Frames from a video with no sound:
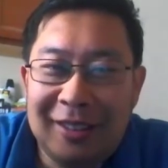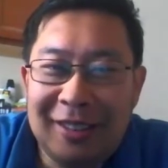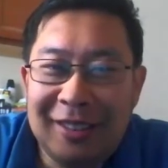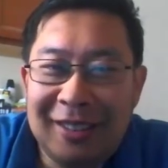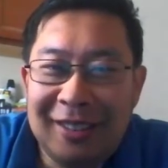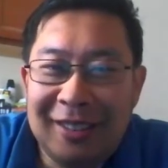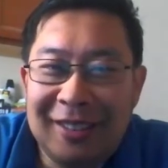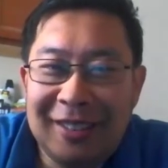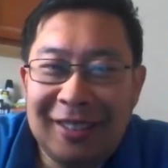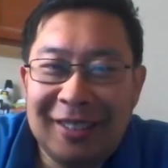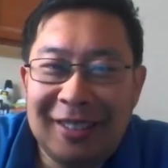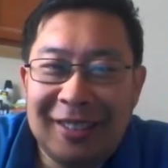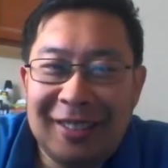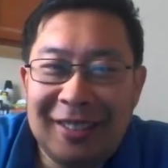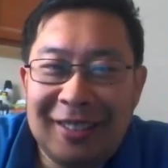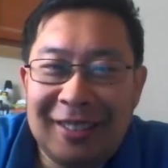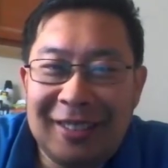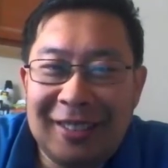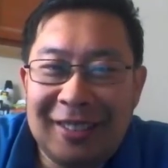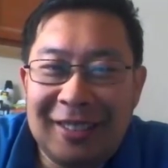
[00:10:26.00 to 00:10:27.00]

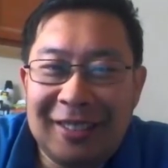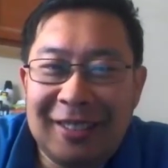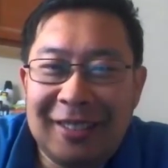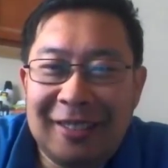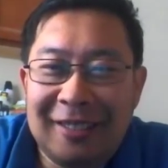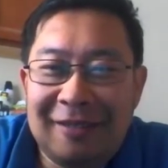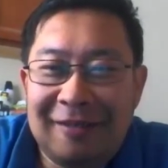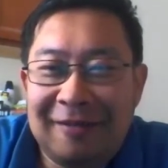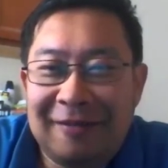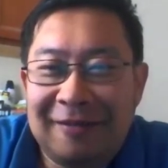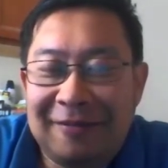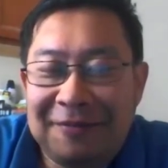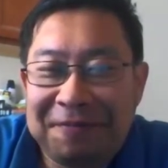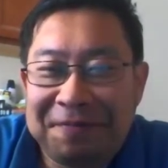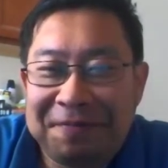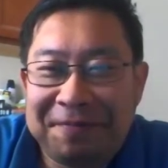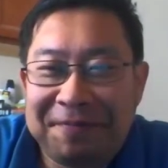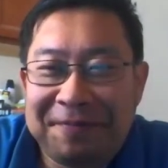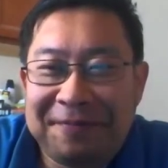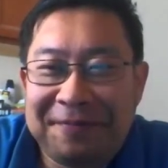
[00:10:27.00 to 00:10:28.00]

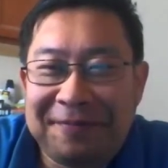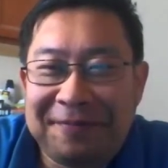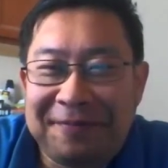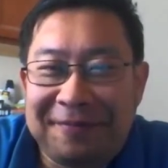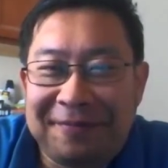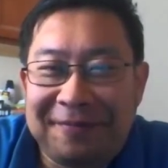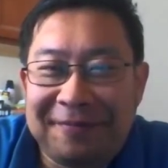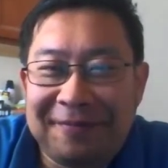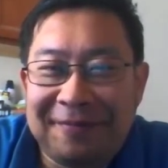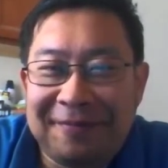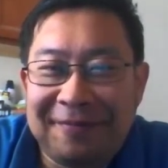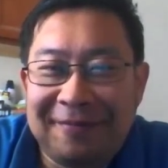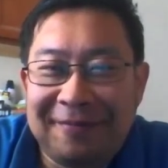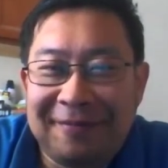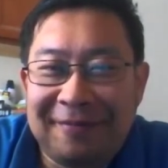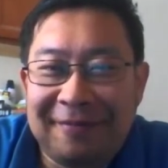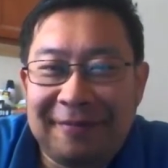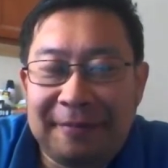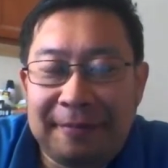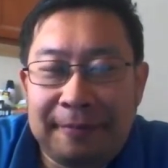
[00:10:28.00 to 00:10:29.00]

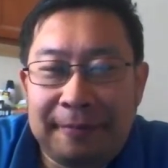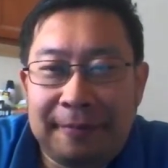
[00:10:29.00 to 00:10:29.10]
(not speaking)